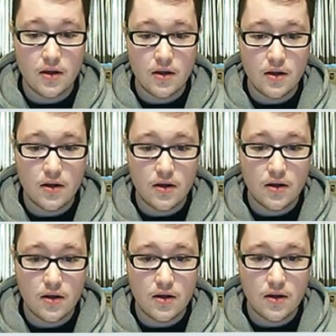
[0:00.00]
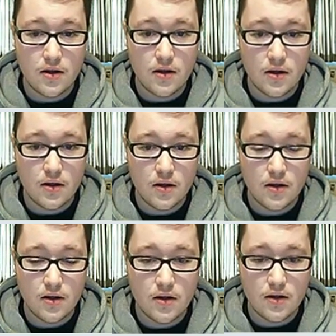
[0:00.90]

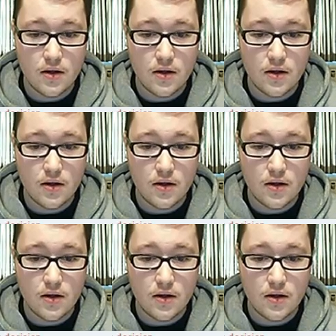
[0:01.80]
Nothing is said.